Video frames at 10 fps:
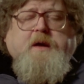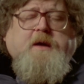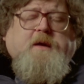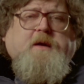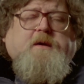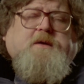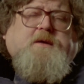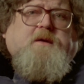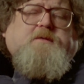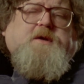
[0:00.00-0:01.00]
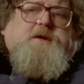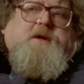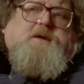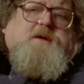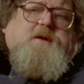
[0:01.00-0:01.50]
and instead of
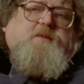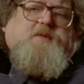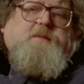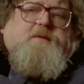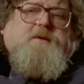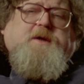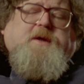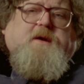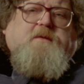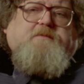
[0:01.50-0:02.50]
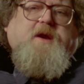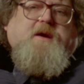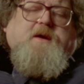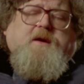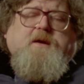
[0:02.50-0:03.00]
suggesting that people sit down and
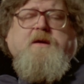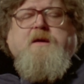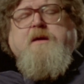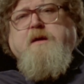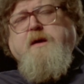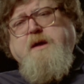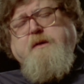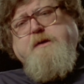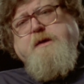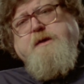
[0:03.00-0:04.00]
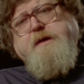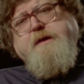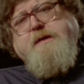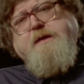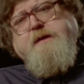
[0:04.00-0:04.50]
meditate, I would
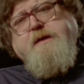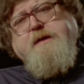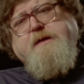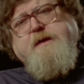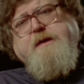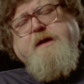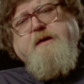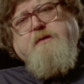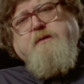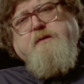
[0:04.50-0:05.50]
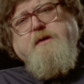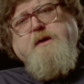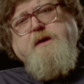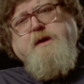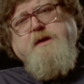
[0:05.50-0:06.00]
suggest that they sit down
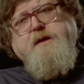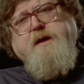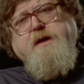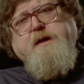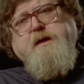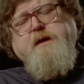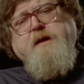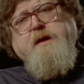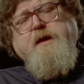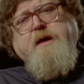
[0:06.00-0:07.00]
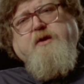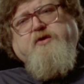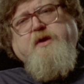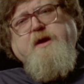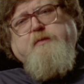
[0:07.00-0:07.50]
each day and
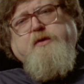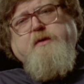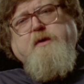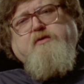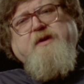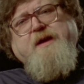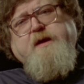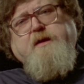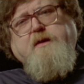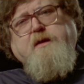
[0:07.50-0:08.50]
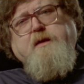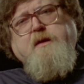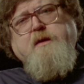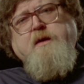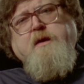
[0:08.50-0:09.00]
think about their own death
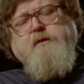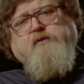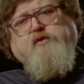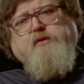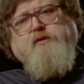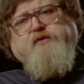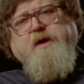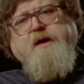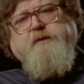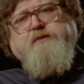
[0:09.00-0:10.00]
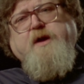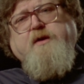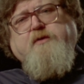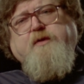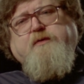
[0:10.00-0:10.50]
for 5, 10,
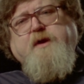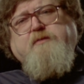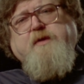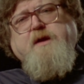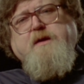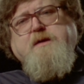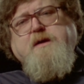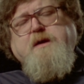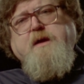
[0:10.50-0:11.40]
or 15 minutes.